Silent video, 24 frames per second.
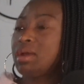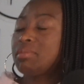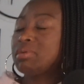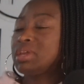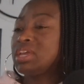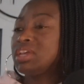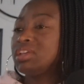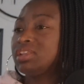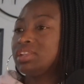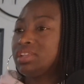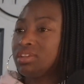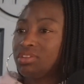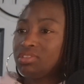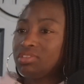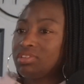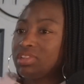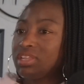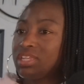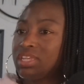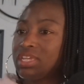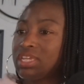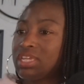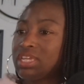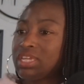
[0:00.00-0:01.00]
he
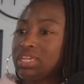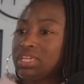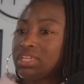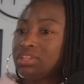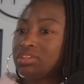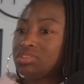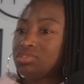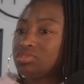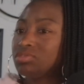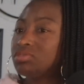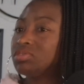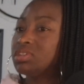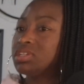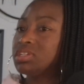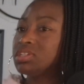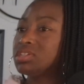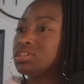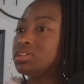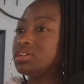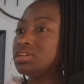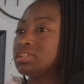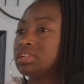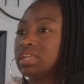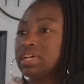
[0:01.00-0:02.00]
literally, truly
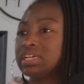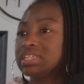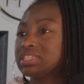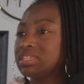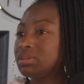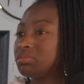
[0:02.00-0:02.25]
took like